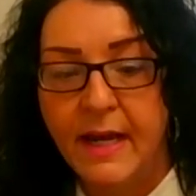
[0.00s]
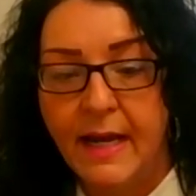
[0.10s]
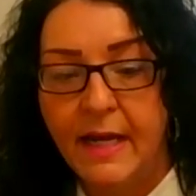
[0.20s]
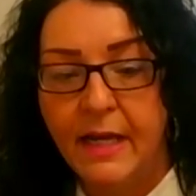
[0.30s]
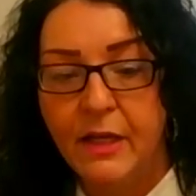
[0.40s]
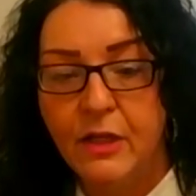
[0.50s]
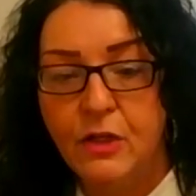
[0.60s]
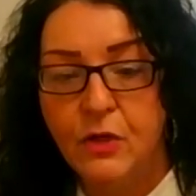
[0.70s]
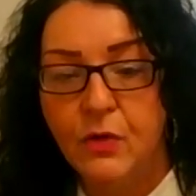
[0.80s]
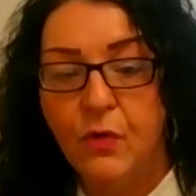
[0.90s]

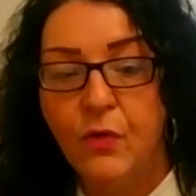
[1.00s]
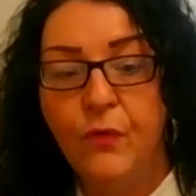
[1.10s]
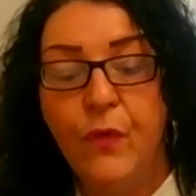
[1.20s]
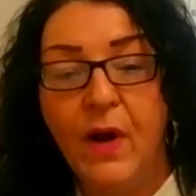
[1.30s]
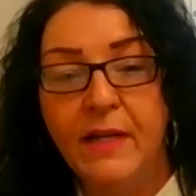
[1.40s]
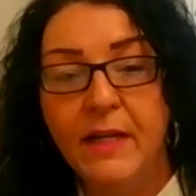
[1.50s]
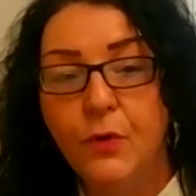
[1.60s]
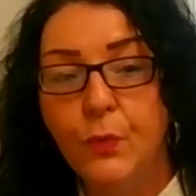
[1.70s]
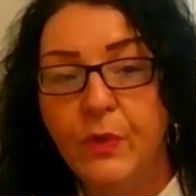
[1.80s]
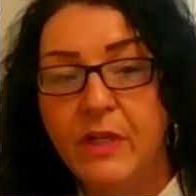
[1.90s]
And finding
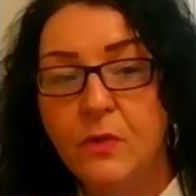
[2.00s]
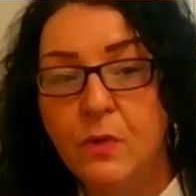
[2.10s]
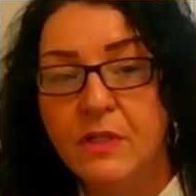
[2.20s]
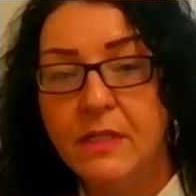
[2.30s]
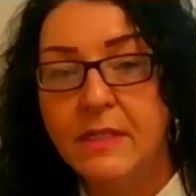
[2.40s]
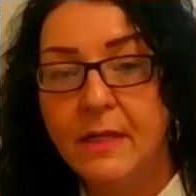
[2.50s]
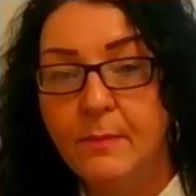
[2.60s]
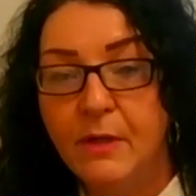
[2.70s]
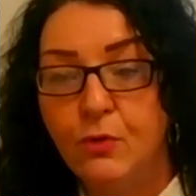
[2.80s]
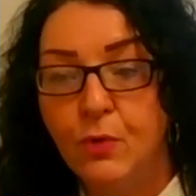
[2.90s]
the resources can
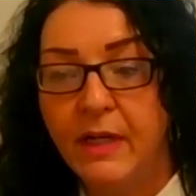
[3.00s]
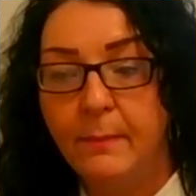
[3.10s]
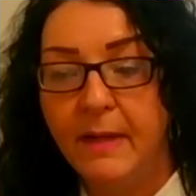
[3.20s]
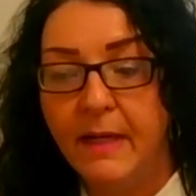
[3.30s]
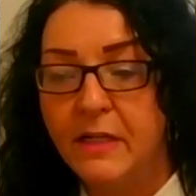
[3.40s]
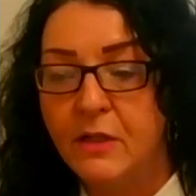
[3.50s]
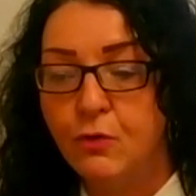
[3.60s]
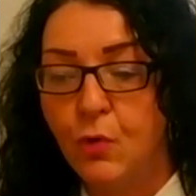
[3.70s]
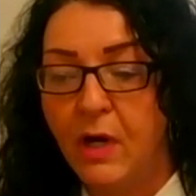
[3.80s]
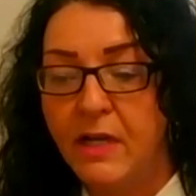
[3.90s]
be tricky because you're
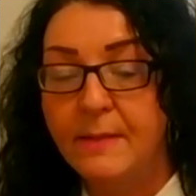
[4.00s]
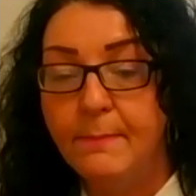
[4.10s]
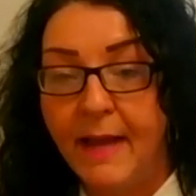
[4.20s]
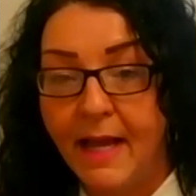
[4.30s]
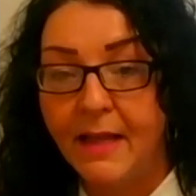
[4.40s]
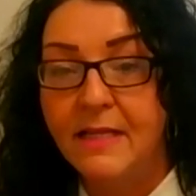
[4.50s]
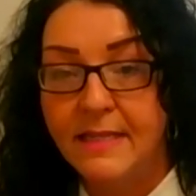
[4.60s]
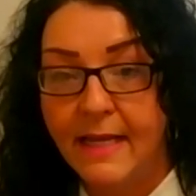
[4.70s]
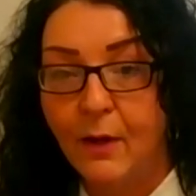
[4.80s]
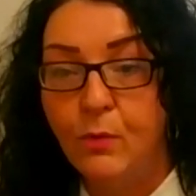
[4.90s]
trying to
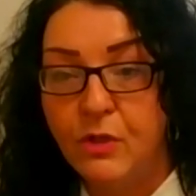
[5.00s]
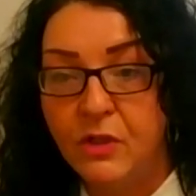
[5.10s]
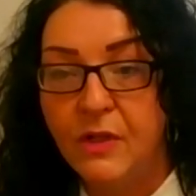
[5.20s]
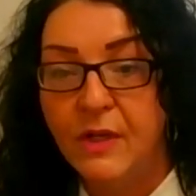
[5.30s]
balance out,